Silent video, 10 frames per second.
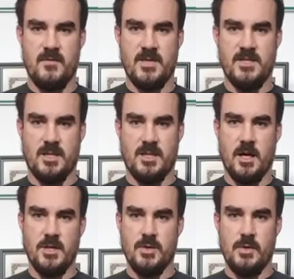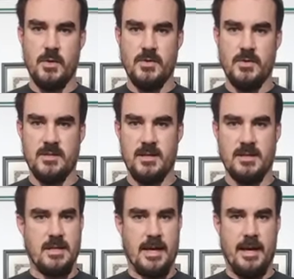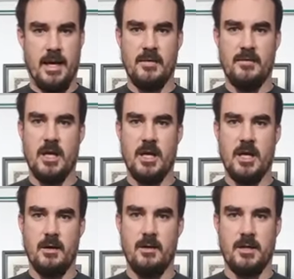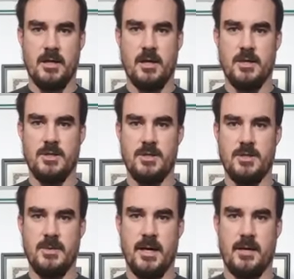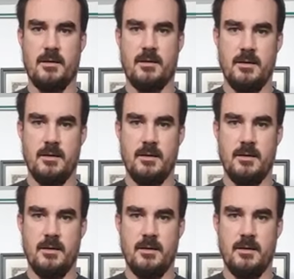If it's a touch loose, that's a hell of a lot better than a touch too tight.